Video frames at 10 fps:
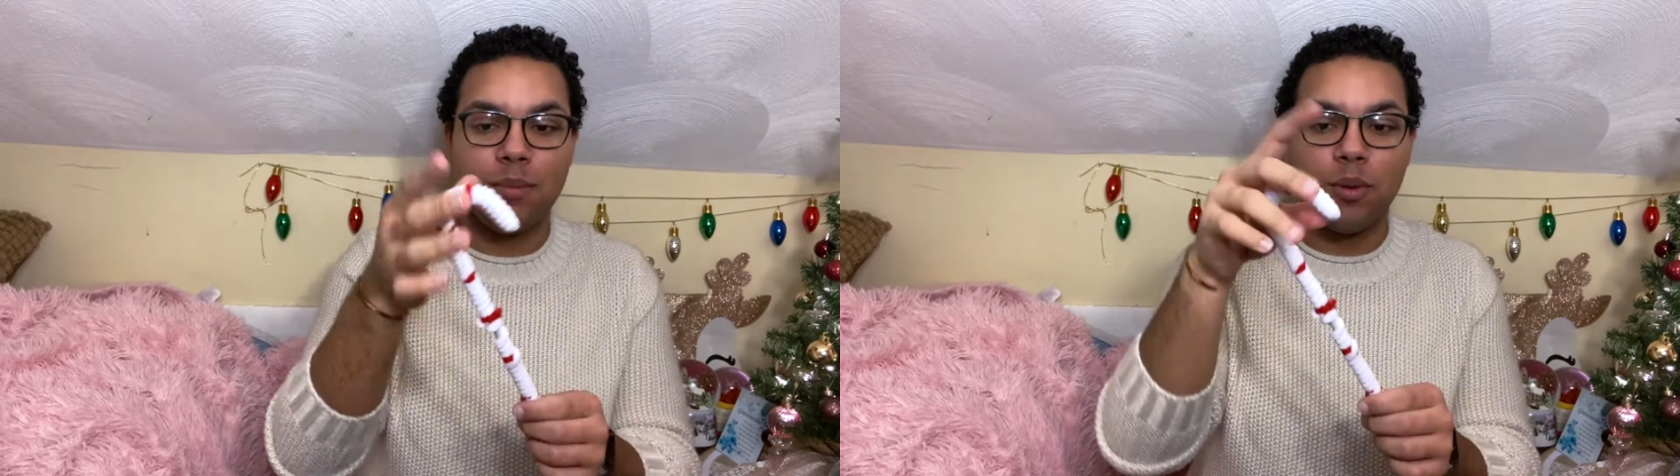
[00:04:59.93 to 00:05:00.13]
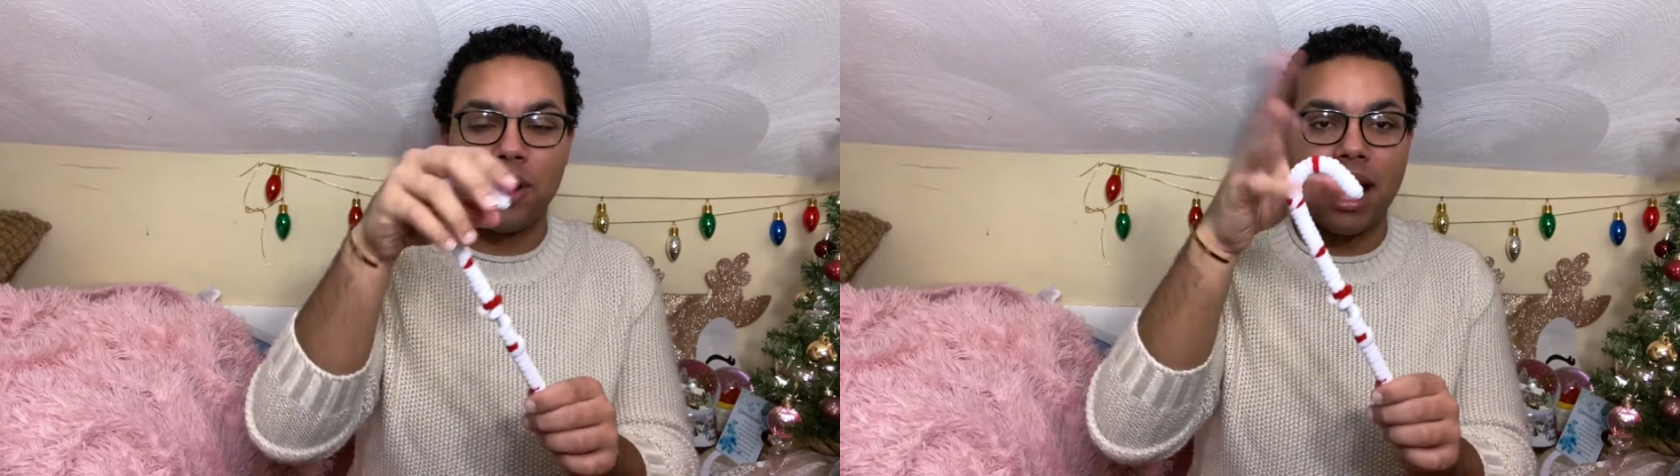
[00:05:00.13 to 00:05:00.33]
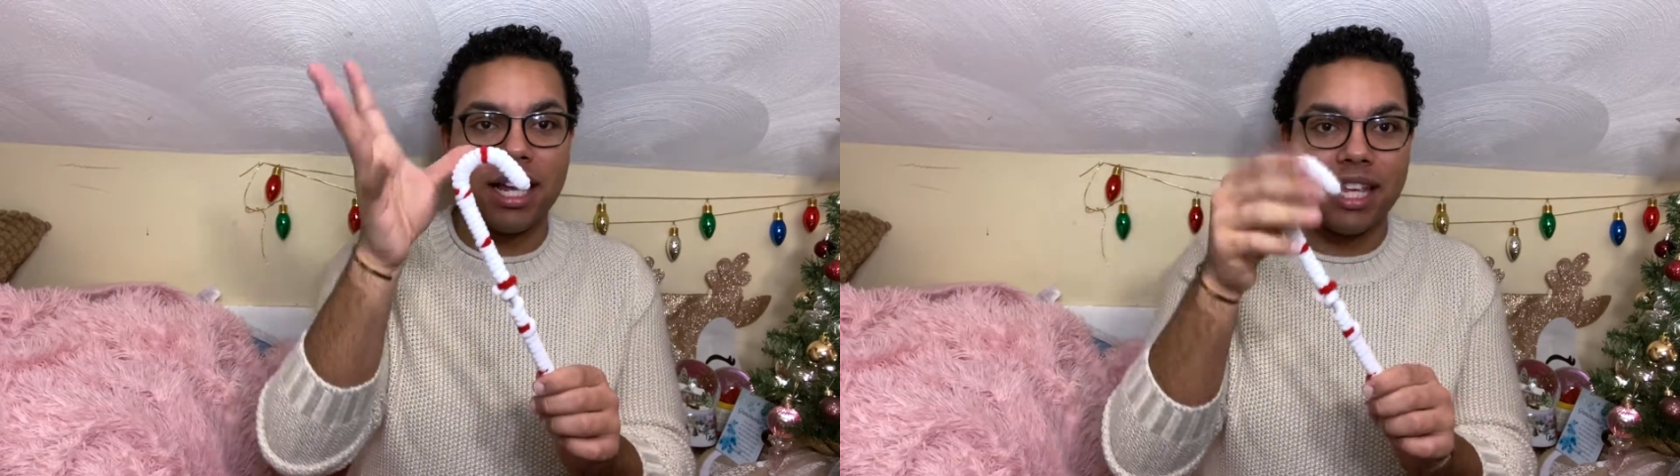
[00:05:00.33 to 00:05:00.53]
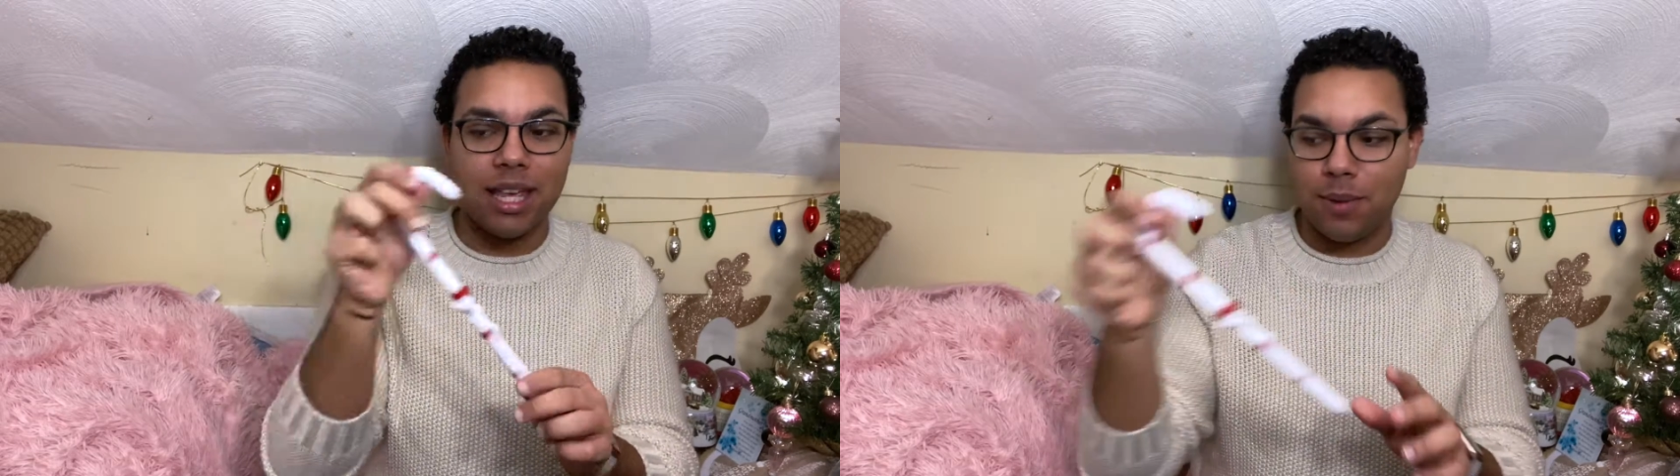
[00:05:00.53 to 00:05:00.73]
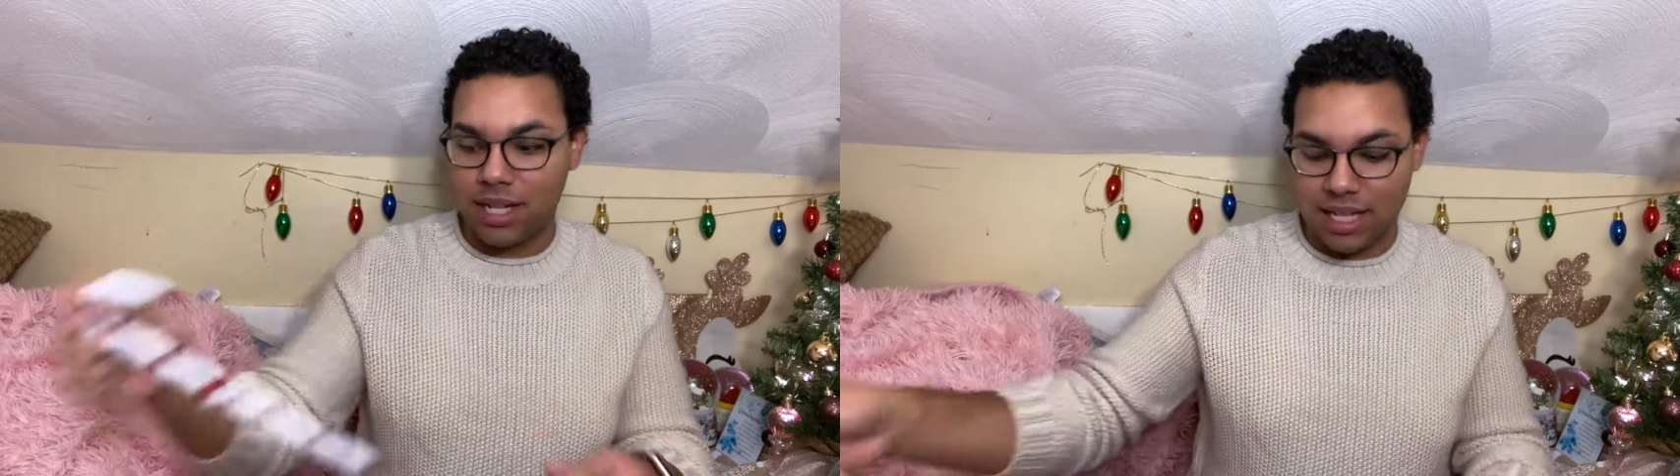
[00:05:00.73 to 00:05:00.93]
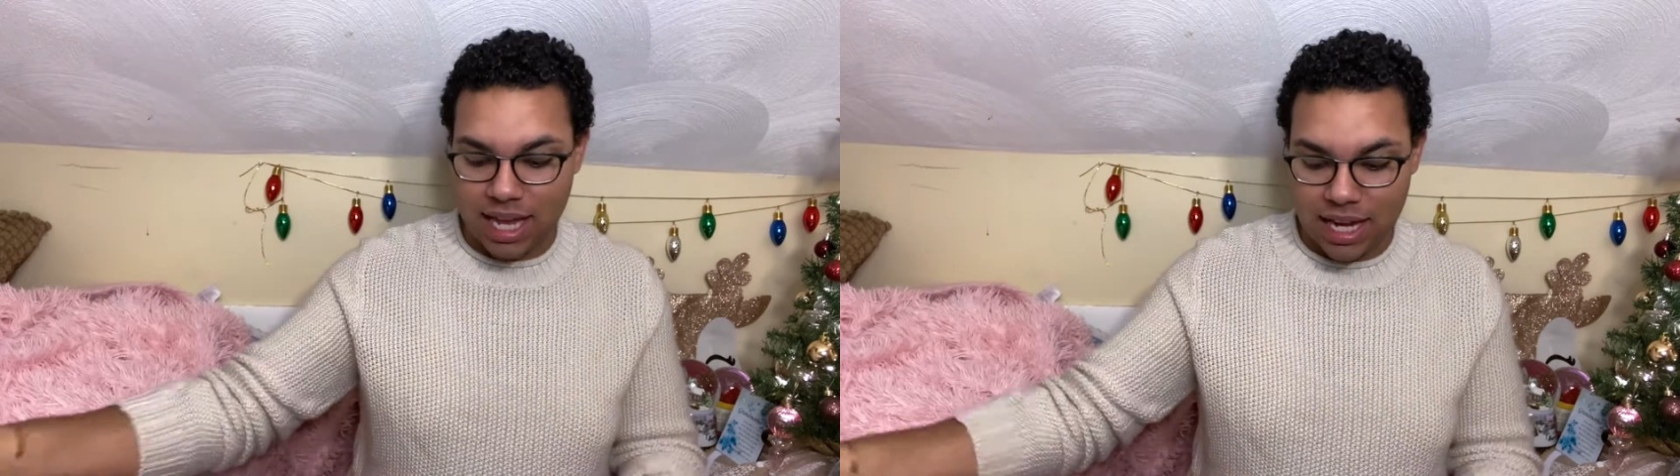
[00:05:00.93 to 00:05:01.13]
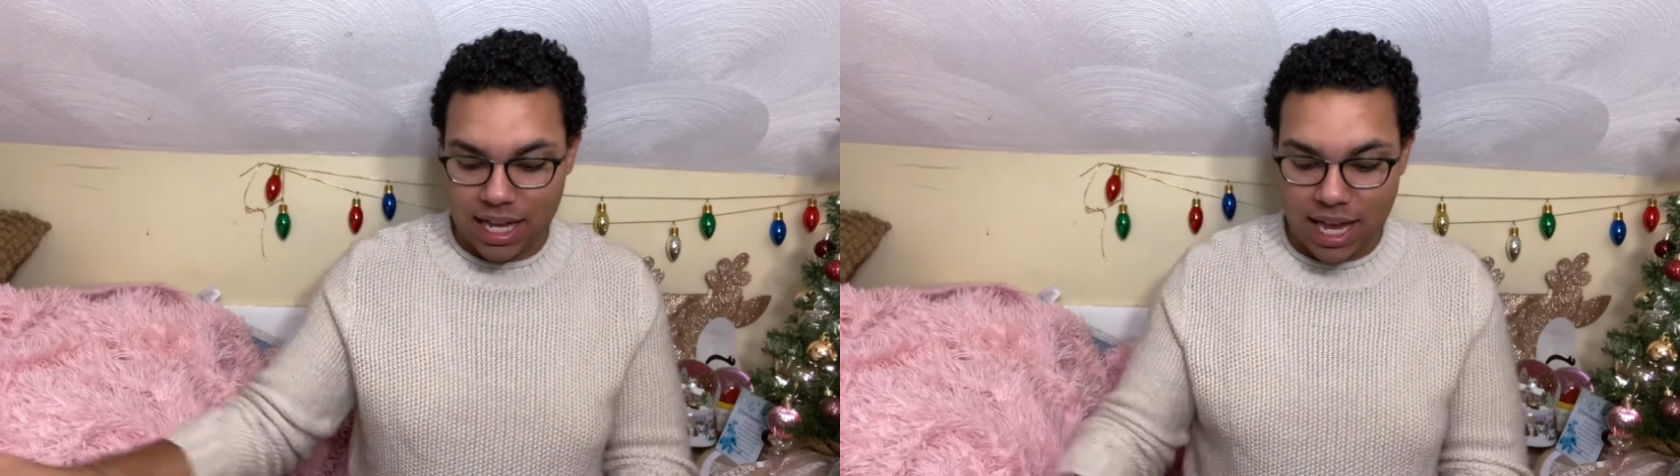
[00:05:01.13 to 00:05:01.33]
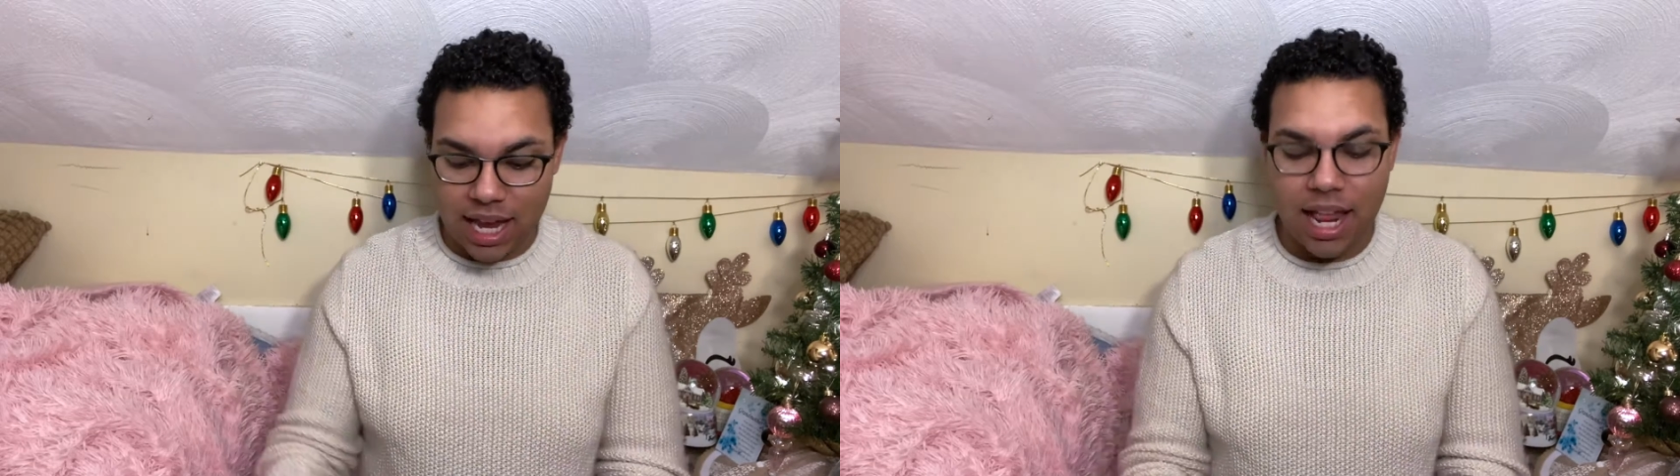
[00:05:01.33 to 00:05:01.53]
but we're not going to keep it as a candy
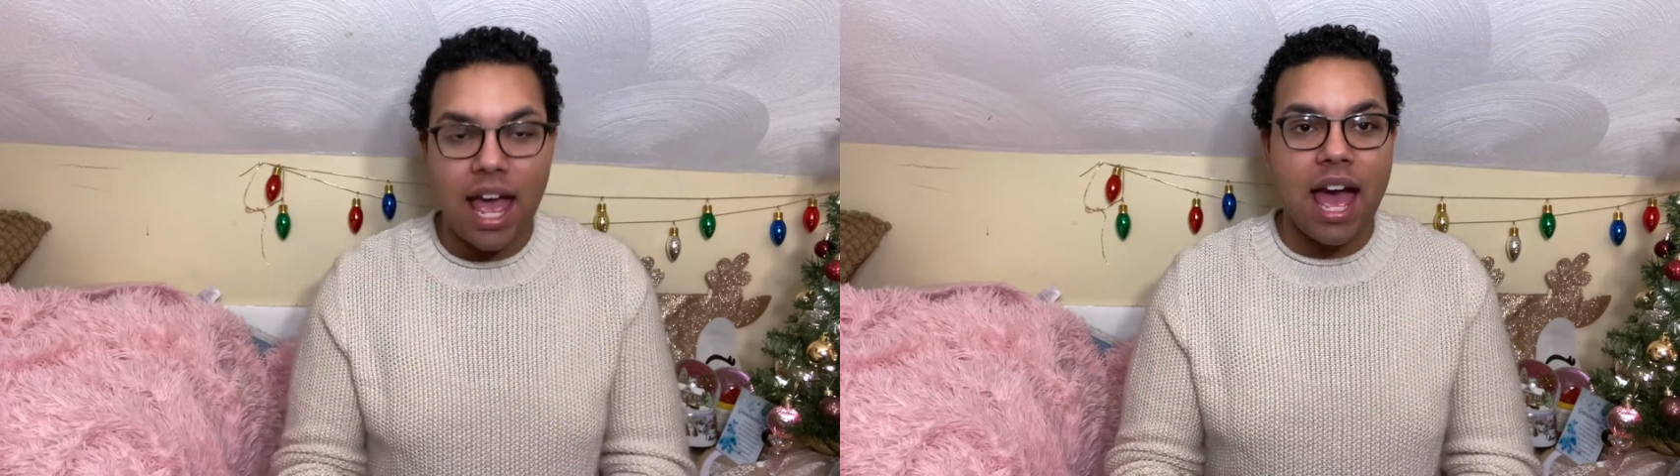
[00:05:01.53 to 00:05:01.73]
cane.